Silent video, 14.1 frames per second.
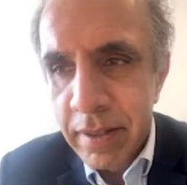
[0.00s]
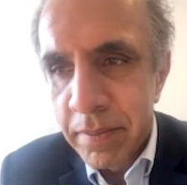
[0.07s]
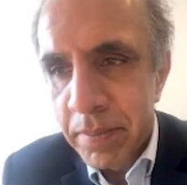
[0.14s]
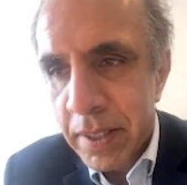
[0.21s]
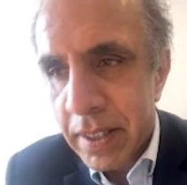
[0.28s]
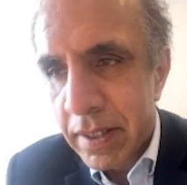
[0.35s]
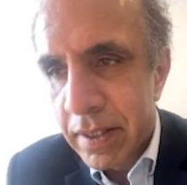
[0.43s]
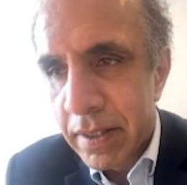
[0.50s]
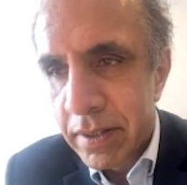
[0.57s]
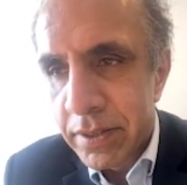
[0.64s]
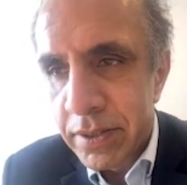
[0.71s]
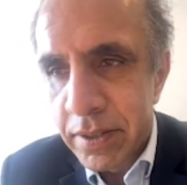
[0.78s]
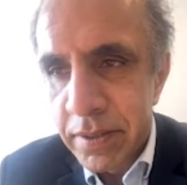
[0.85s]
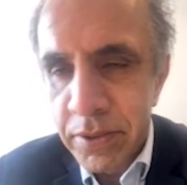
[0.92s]
PR
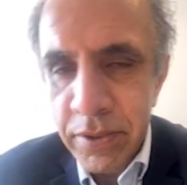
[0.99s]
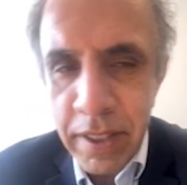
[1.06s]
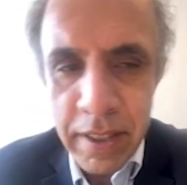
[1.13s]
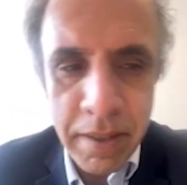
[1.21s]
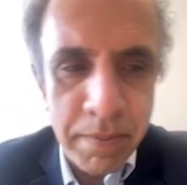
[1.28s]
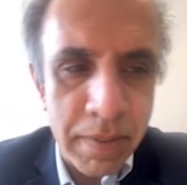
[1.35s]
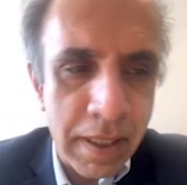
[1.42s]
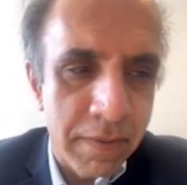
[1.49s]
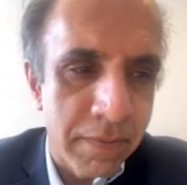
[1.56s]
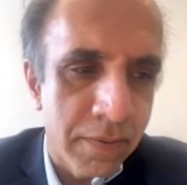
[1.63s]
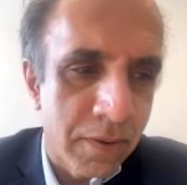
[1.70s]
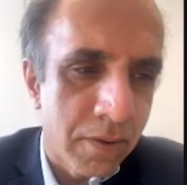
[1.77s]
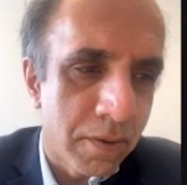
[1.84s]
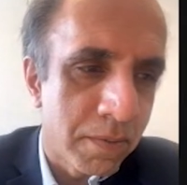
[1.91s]
to the trading
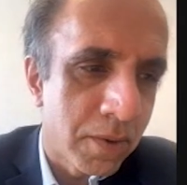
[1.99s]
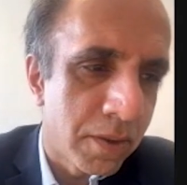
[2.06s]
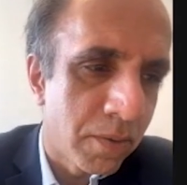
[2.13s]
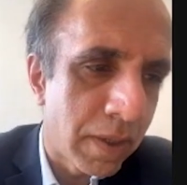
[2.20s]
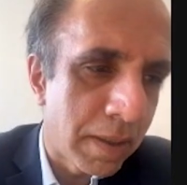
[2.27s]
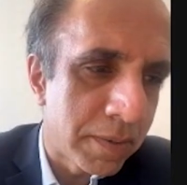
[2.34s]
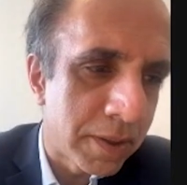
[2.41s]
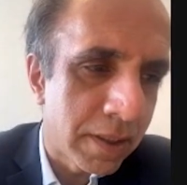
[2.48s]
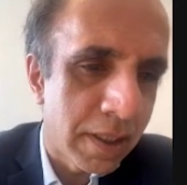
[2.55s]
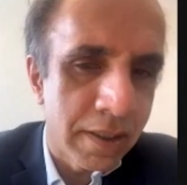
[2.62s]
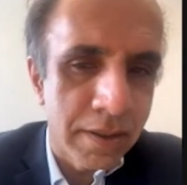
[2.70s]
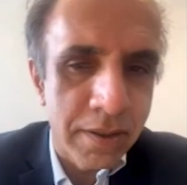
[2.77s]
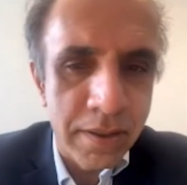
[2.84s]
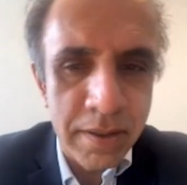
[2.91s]
platform, or the
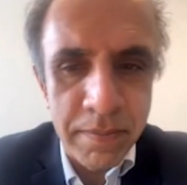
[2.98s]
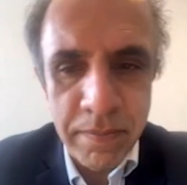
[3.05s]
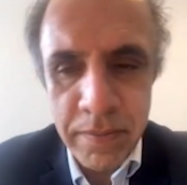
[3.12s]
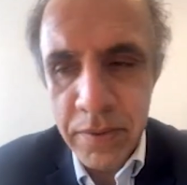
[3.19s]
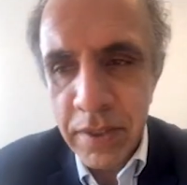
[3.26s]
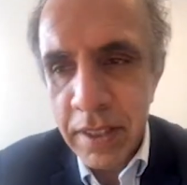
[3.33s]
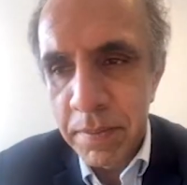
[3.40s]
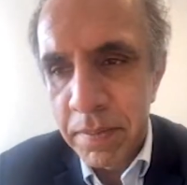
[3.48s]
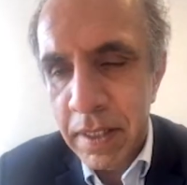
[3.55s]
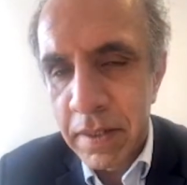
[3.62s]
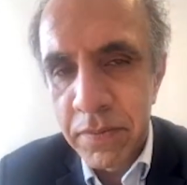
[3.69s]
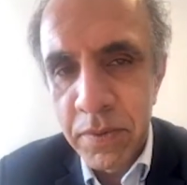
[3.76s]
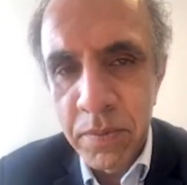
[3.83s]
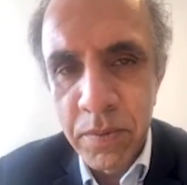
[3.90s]
website to the trading
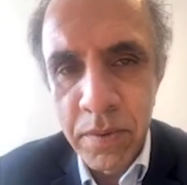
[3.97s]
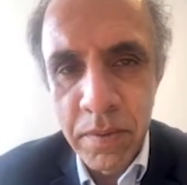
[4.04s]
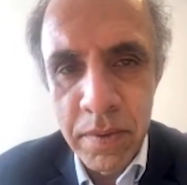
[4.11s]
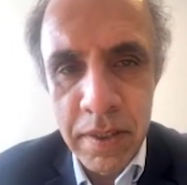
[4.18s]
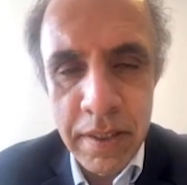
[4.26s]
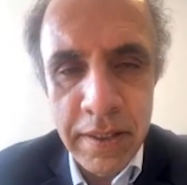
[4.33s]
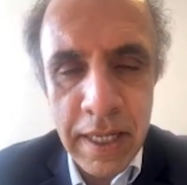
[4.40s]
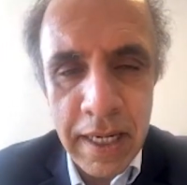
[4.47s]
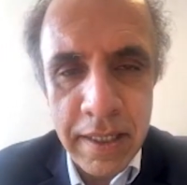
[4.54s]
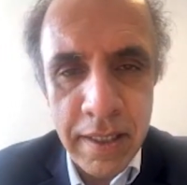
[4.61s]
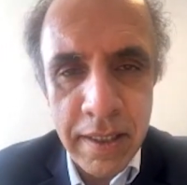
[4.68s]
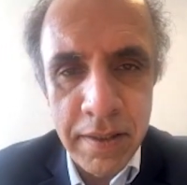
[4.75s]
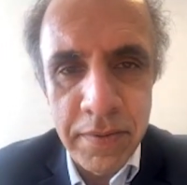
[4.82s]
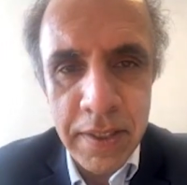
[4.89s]
platform, that
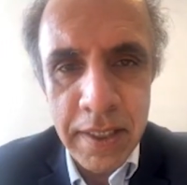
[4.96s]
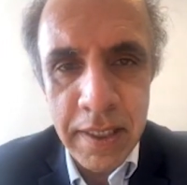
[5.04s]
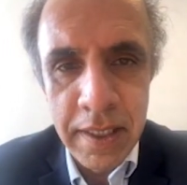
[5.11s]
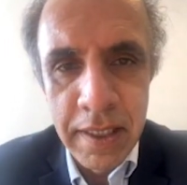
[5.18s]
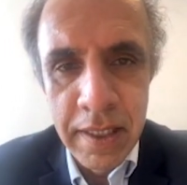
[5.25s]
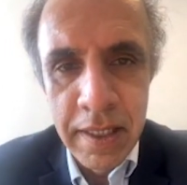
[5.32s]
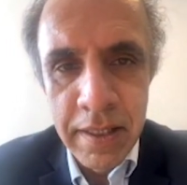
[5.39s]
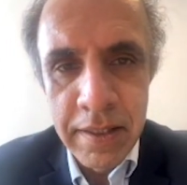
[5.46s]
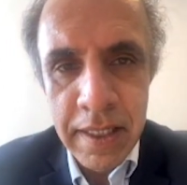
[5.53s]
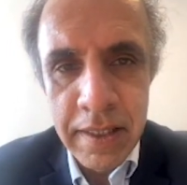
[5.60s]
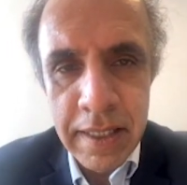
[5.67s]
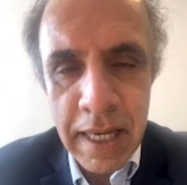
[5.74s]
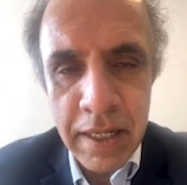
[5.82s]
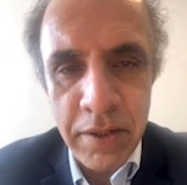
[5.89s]
kind of thing, then
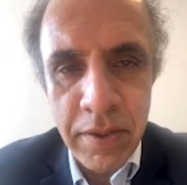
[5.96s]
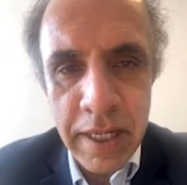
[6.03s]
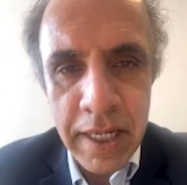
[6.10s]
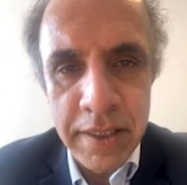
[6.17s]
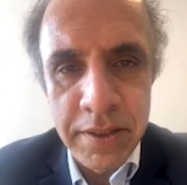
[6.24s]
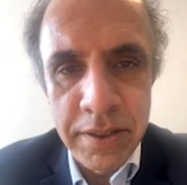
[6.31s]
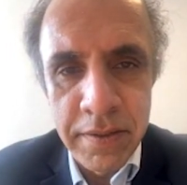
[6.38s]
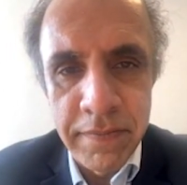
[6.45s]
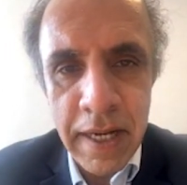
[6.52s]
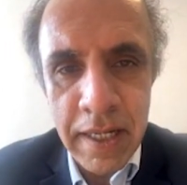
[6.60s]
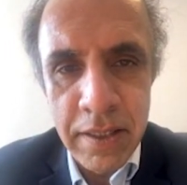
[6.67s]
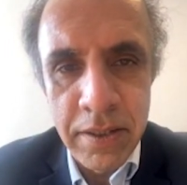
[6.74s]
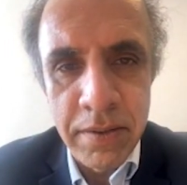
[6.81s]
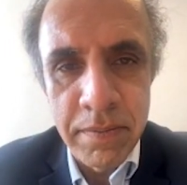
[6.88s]
that creates the
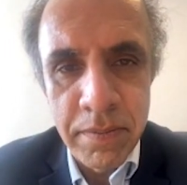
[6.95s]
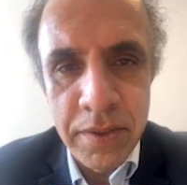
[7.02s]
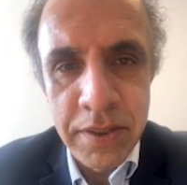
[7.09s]
value, because